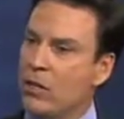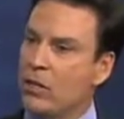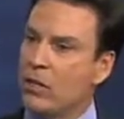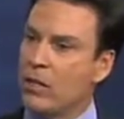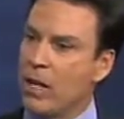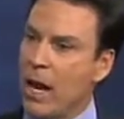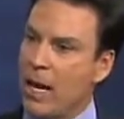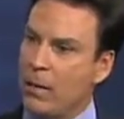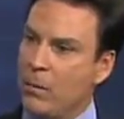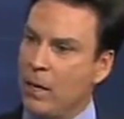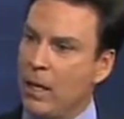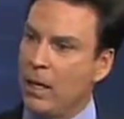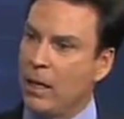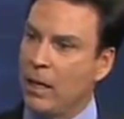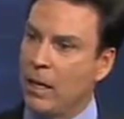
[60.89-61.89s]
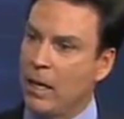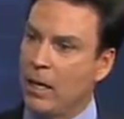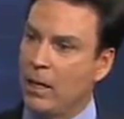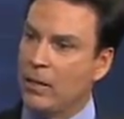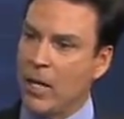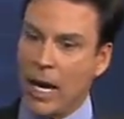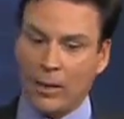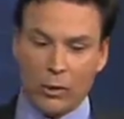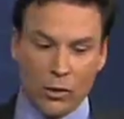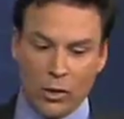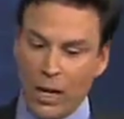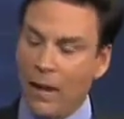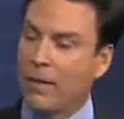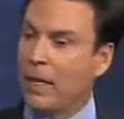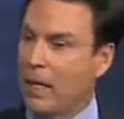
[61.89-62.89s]
Society meeting. Doctors,
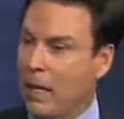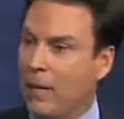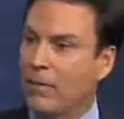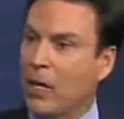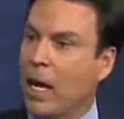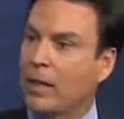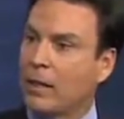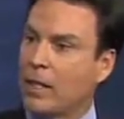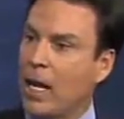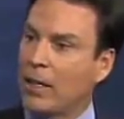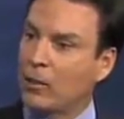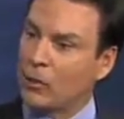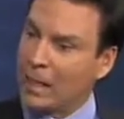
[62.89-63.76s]
and I've talked to doctors